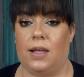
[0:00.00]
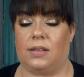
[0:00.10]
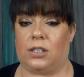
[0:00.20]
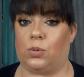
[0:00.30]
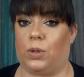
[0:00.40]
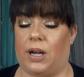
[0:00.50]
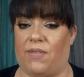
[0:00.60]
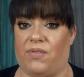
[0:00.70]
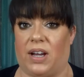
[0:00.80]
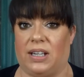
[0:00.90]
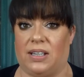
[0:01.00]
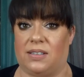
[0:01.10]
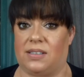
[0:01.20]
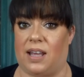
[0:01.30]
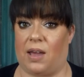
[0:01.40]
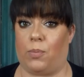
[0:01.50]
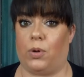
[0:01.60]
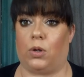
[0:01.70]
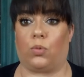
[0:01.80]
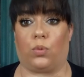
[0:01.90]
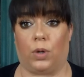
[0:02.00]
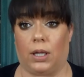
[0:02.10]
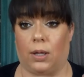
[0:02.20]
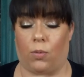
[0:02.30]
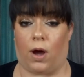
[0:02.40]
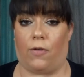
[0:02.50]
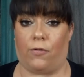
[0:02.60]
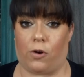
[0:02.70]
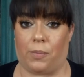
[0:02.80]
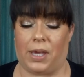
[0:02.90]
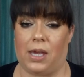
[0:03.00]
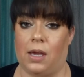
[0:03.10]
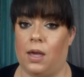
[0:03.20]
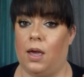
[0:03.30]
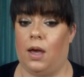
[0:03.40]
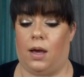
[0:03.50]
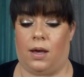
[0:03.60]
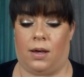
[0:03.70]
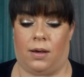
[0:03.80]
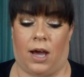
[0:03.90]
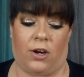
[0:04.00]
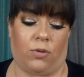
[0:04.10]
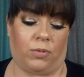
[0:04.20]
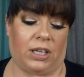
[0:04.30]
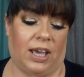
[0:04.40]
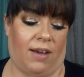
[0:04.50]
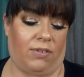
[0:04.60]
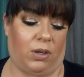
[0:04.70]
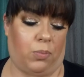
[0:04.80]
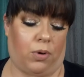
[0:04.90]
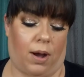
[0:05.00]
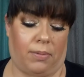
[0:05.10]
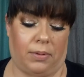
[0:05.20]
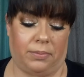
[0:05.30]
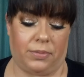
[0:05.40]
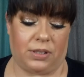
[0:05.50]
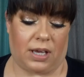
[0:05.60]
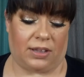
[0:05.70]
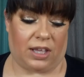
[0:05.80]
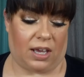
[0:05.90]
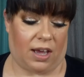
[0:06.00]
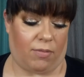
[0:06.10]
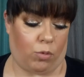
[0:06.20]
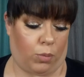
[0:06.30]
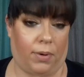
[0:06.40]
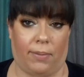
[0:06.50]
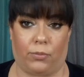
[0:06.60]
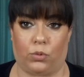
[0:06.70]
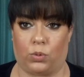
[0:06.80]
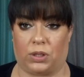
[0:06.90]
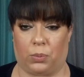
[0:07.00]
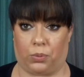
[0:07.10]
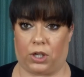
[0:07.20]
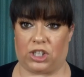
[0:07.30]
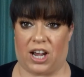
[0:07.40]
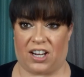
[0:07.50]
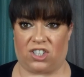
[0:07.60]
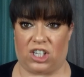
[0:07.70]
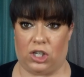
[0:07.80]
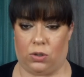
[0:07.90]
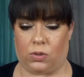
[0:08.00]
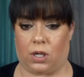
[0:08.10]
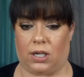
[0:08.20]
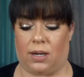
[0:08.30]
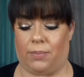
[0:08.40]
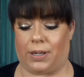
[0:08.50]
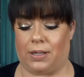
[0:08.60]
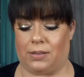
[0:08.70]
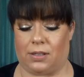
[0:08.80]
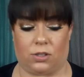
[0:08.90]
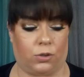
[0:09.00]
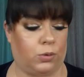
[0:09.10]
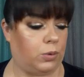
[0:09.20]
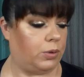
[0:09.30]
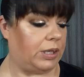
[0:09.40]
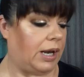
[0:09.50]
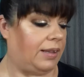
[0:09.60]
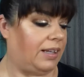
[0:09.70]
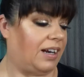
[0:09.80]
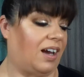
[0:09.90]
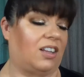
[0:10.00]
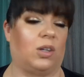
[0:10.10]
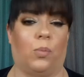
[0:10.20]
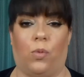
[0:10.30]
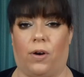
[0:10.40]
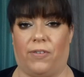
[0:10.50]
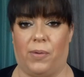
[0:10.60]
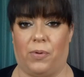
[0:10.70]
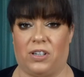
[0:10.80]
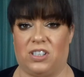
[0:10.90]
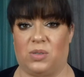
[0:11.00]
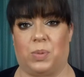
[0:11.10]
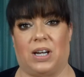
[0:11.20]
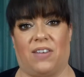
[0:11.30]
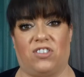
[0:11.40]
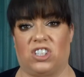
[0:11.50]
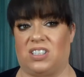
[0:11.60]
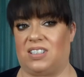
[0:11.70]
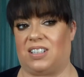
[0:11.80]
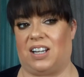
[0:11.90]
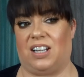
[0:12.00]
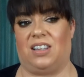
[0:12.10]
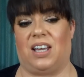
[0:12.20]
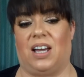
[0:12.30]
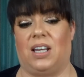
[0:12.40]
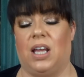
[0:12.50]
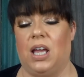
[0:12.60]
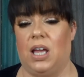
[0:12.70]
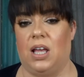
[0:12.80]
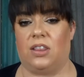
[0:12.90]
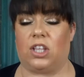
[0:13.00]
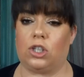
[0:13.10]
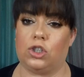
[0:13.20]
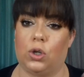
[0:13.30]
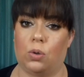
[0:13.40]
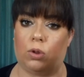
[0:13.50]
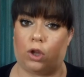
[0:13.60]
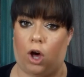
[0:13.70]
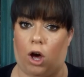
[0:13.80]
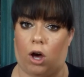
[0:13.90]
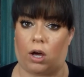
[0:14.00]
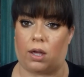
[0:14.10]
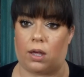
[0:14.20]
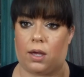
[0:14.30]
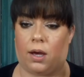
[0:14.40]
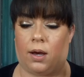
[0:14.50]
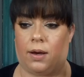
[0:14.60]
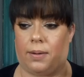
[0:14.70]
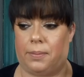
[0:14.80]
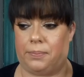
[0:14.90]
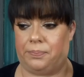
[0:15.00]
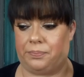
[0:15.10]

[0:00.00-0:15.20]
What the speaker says: This one I'm finding is staying put really well for me. I don't really have any problems. I think I have more problems with the brush I actually use on it because it's old. And then I got the Morphe brushes, but I've just decided that they're too long. I